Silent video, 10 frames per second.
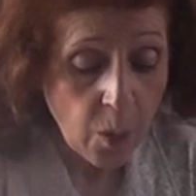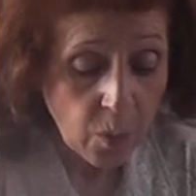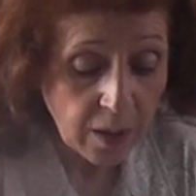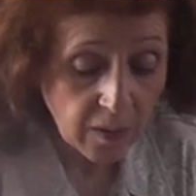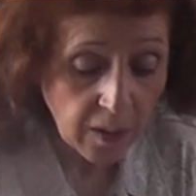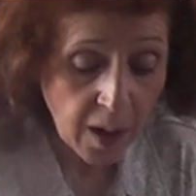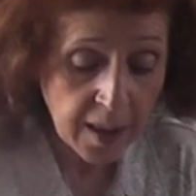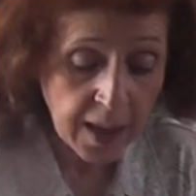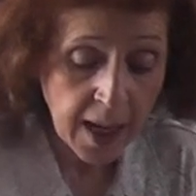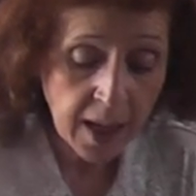We saw
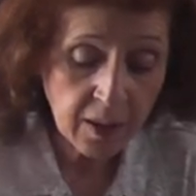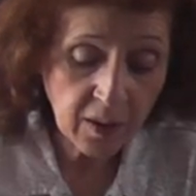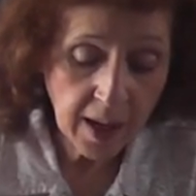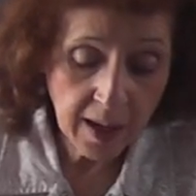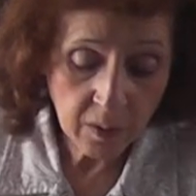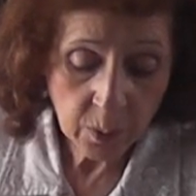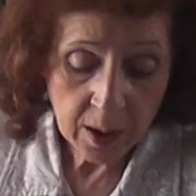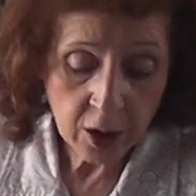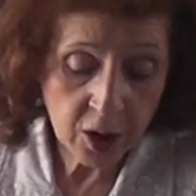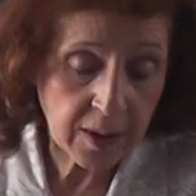that as
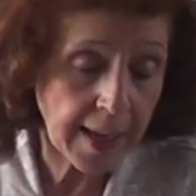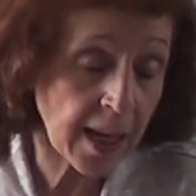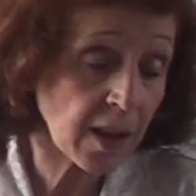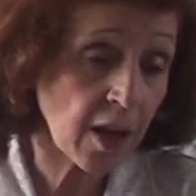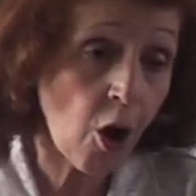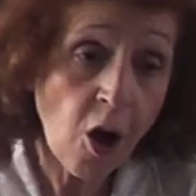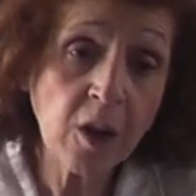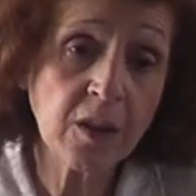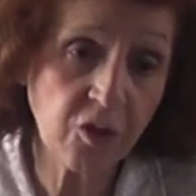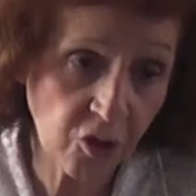we looked at the
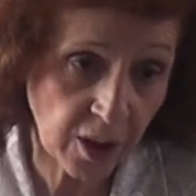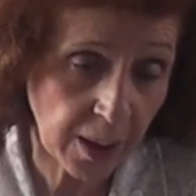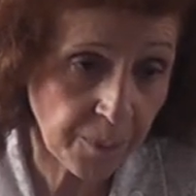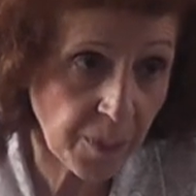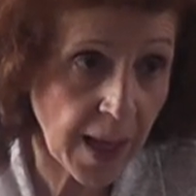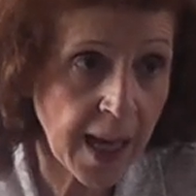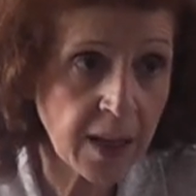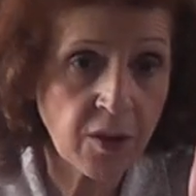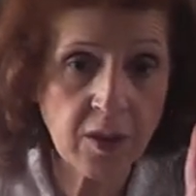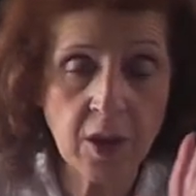olive tree,
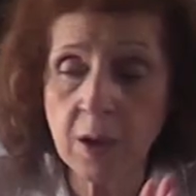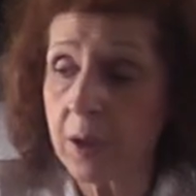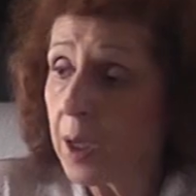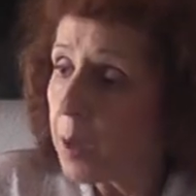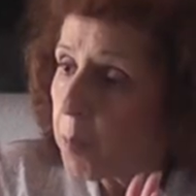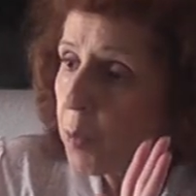at the